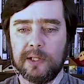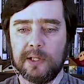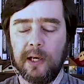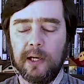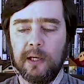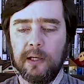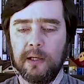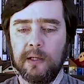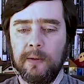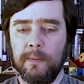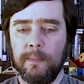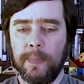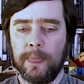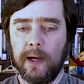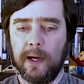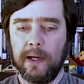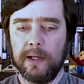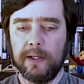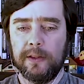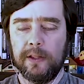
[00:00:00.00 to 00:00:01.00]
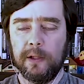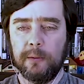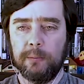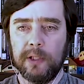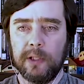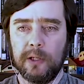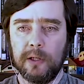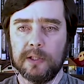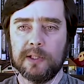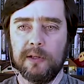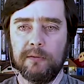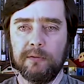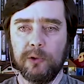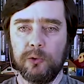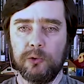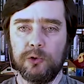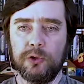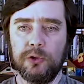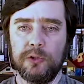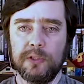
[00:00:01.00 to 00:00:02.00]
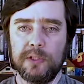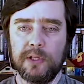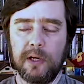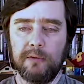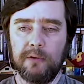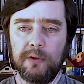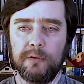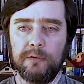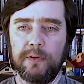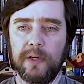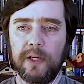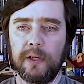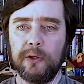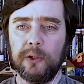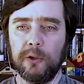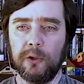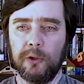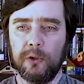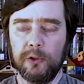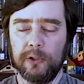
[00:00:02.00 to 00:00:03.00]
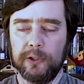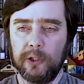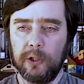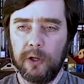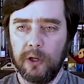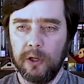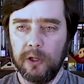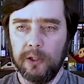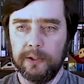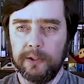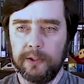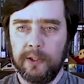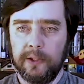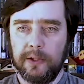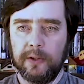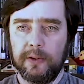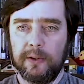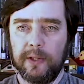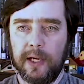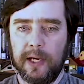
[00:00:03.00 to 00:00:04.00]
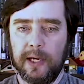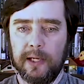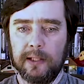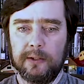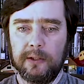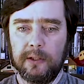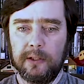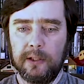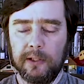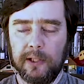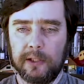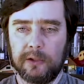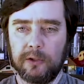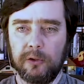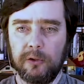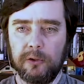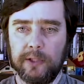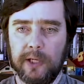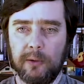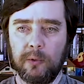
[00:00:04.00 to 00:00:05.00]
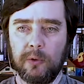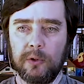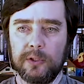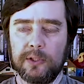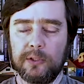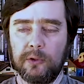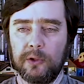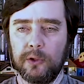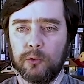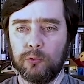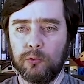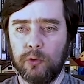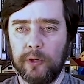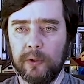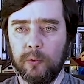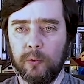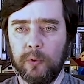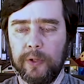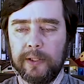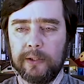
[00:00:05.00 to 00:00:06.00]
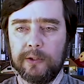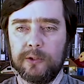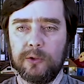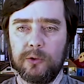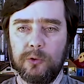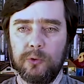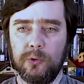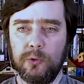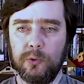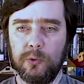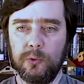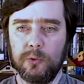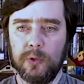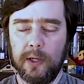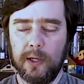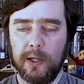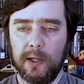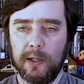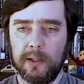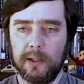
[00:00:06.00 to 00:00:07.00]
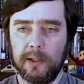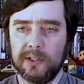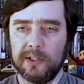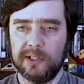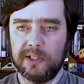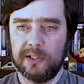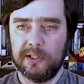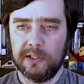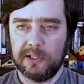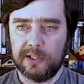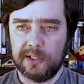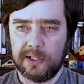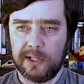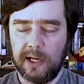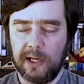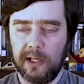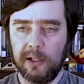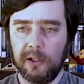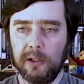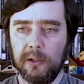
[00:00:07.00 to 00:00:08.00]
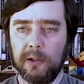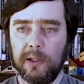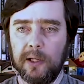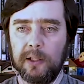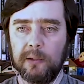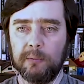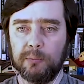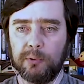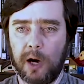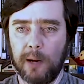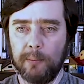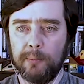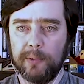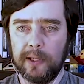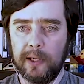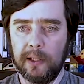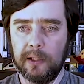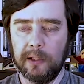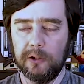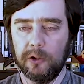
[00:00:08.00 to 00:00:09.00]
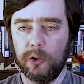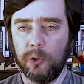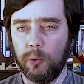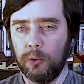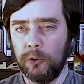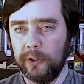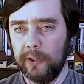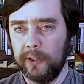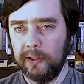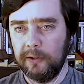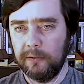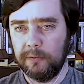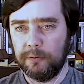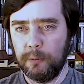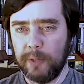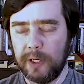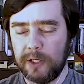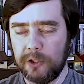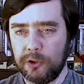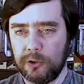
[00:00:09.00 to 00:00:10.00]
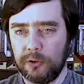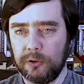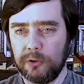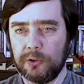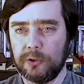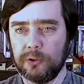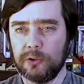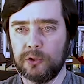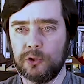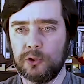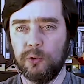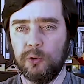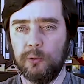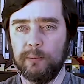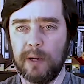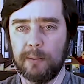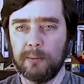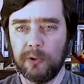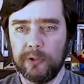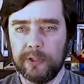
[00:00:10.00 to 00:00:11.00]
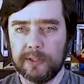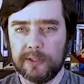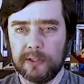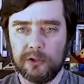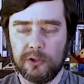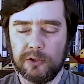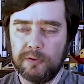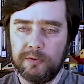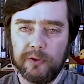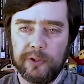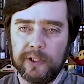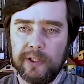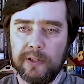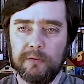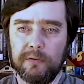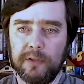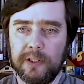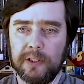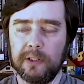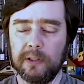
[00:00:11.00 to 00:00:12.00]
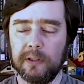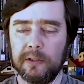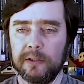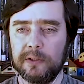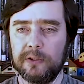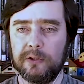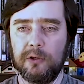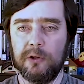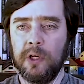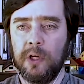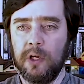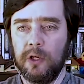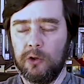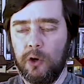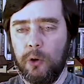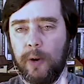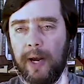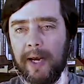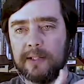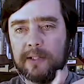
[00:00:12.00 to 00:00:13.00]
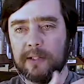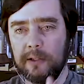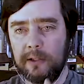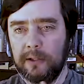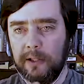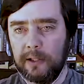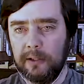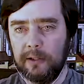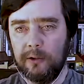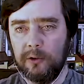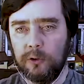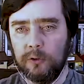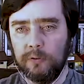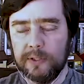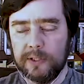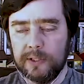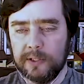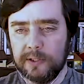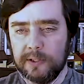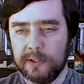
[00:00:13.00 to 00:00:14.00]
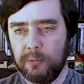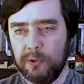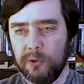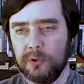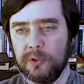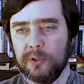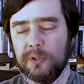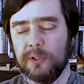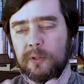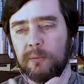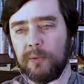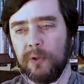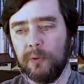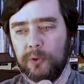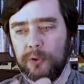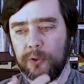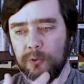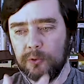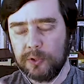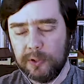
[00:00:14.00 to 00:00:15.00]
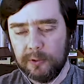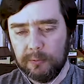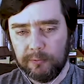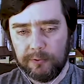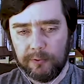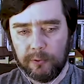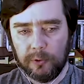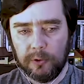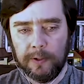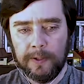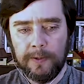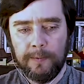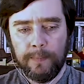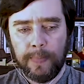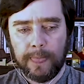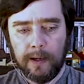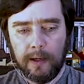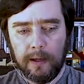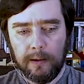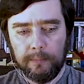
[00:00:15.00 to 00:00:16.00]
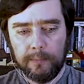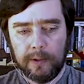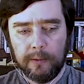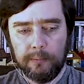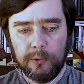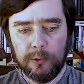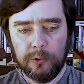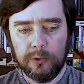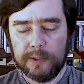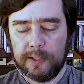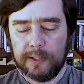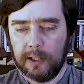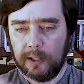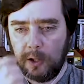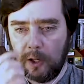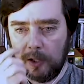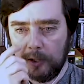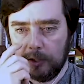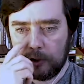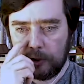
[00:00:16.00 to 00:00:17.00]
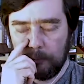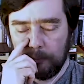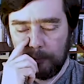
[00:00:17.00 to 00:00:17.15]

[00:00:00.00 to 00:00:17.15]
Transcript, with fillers: Uh, I think because evolution discovered very early on that electrical networks are a great way to, uh, to, to, scale and propagate and coordinate information, to store memories. They're just very convenient. It's no accident that the nervous system uses them, that we use them for um, computer technology.